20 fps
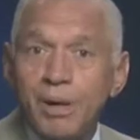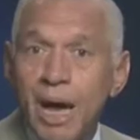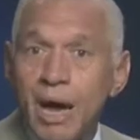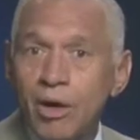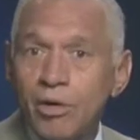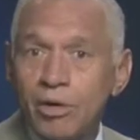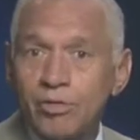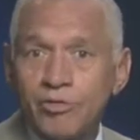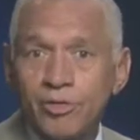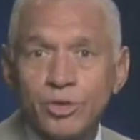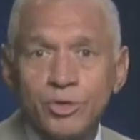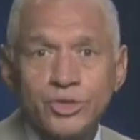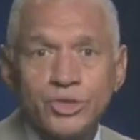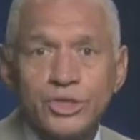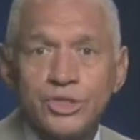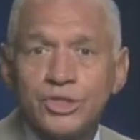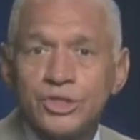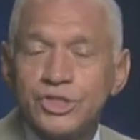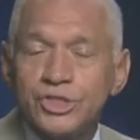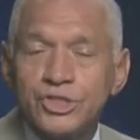powerful
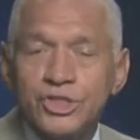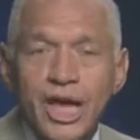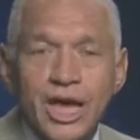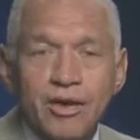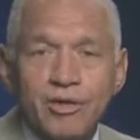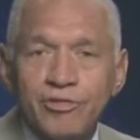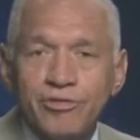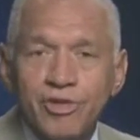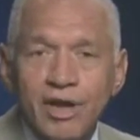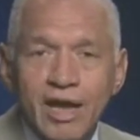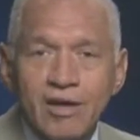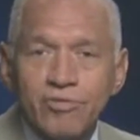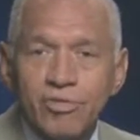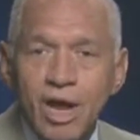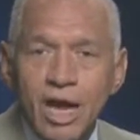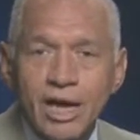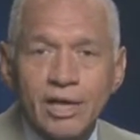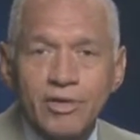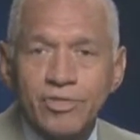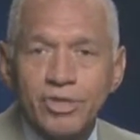since the Saturn five
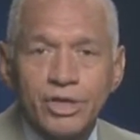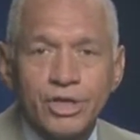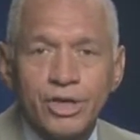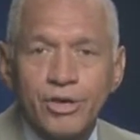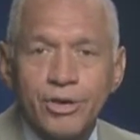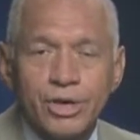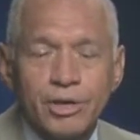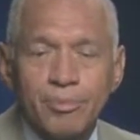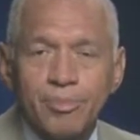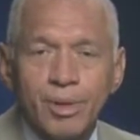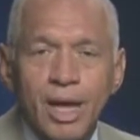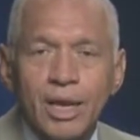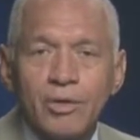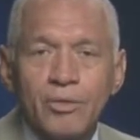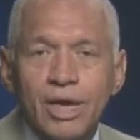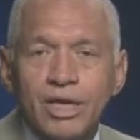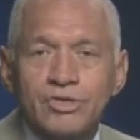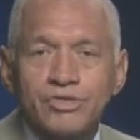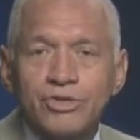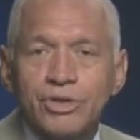rocket that carried Apollo
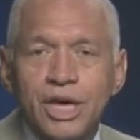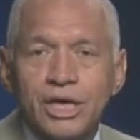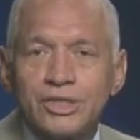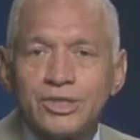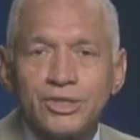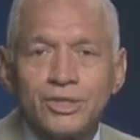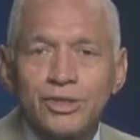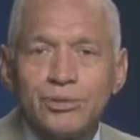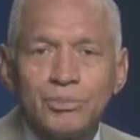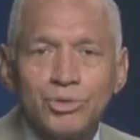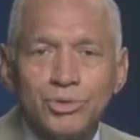astronauts to the